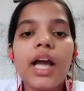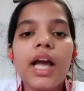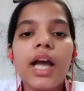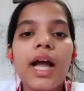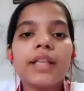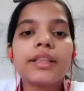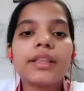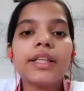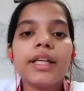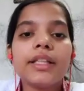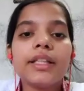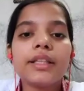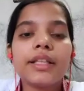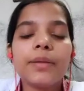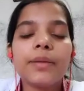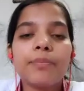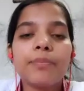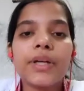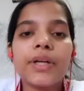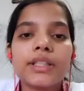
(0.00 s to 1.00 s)
And then
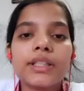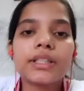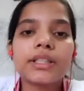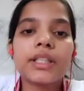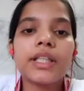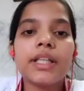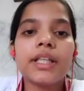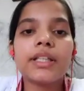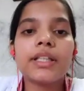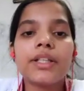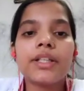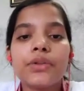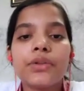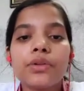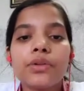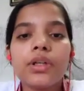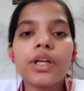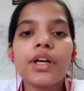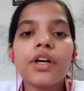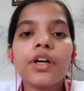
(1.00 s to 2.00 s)
the princely, the
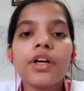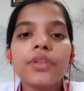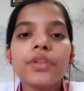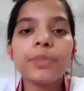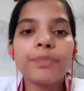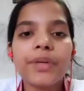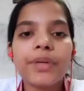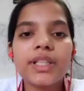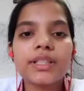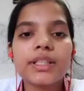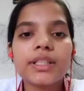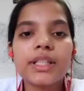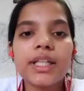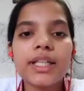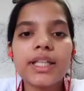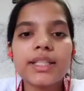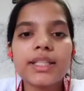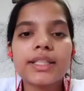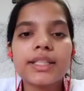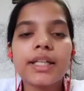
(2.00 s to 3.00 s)
ruler of the
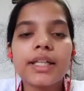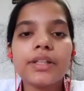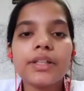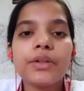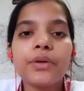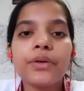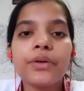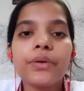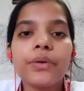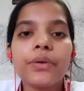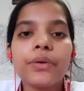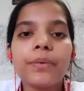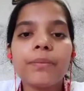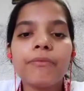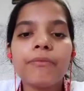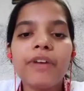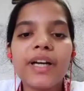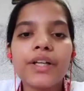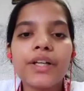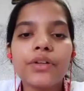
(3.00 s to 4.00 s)
princely state go,
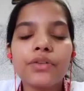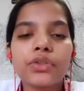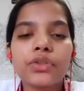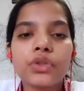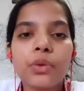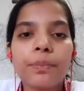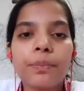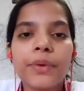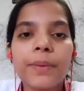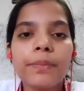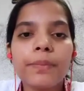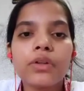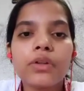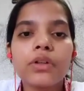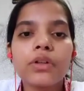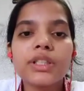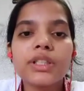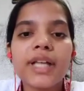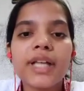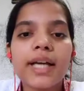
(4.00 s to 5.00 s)
went to Supreme
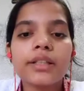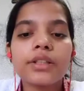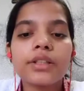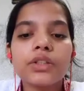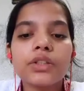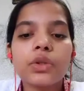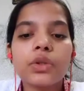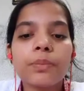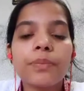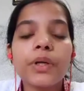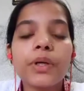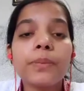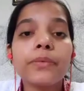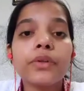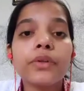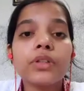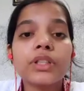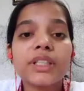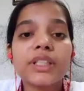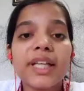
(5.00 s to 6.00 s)
Court, and the Supreme
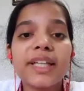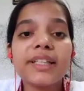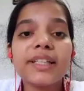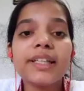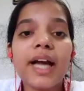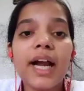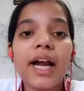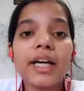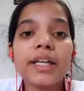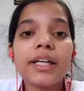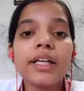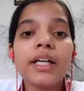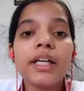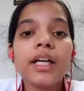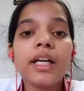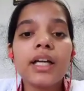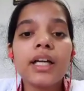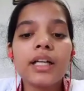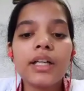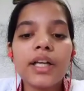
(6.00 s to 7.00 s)
Court said that
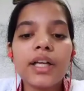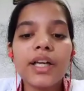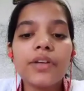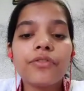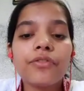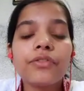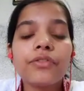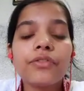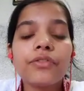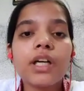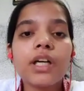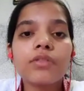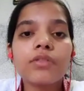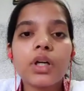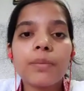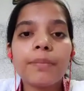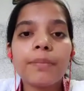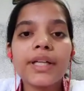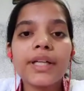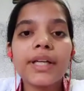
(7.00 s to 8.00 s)
if the
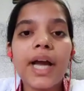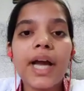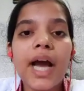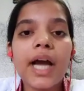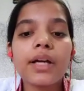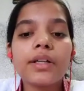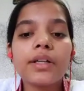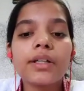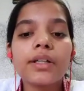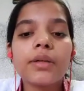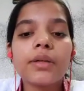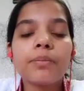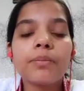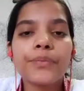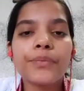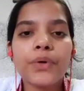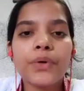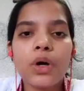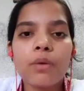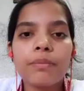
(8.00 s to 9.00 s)
government had a uh,
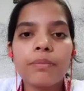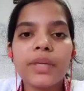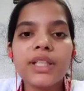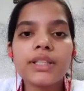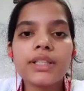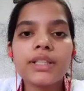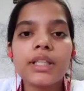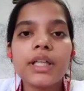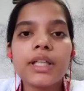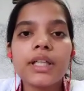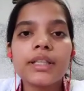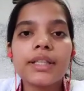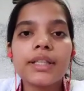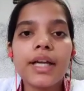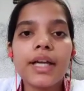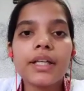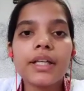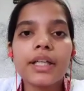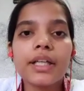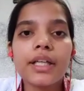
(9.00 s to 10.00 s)
promised,
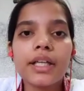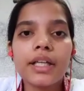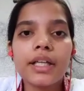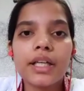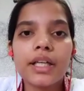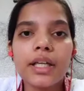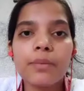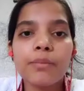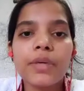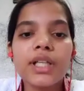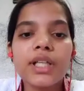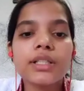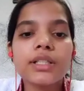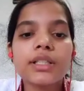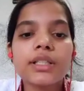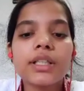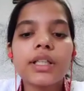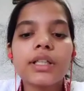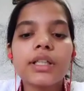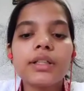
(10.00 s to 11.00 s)
then he
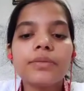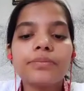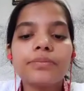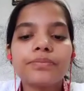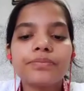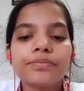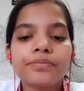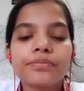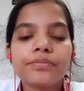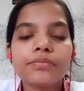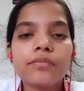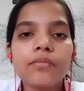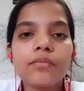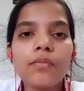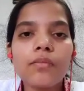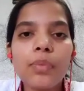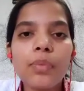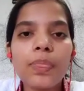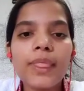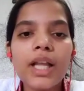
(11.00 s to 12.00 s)
must uh,
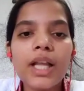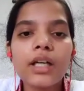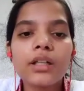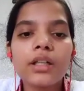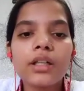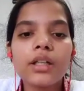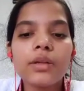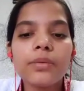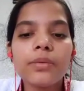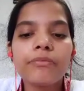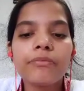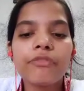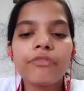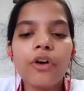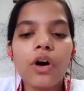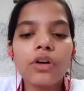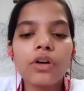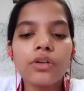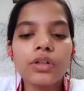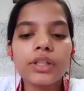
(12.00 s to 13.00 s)
uh
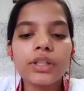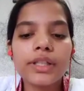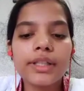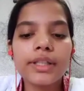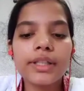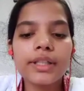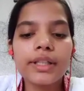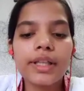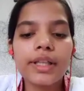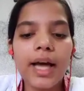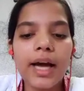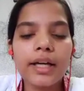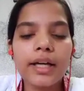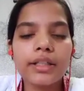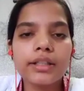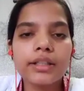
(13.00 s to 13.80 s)
follow that.